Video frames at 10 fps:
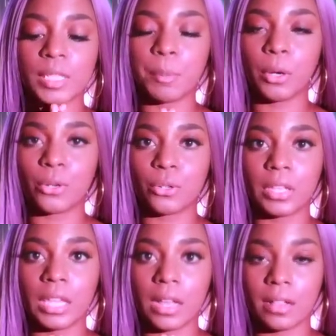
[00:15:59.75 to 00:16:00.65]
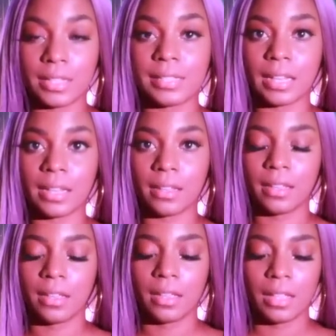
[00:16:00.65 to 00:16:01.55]
spiritually cleansing.
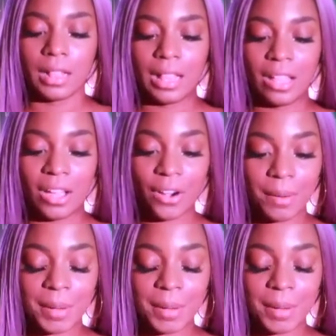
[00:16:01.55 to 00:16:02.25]
All right,